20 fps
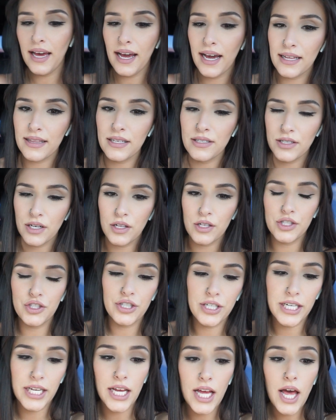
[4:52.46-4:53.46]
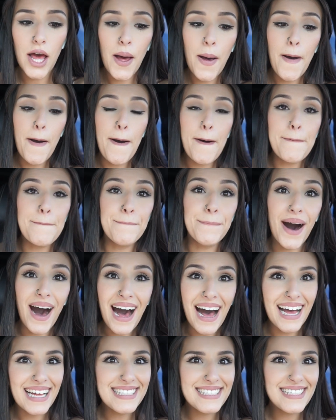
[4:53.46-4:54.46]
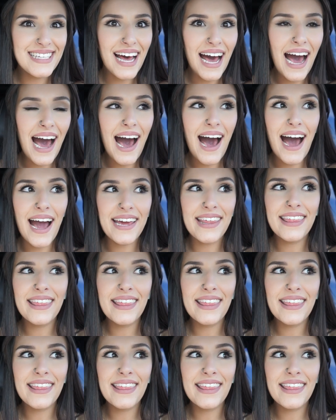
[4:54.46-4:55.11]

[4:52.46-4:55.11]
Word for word: at the Dollar Tree, but I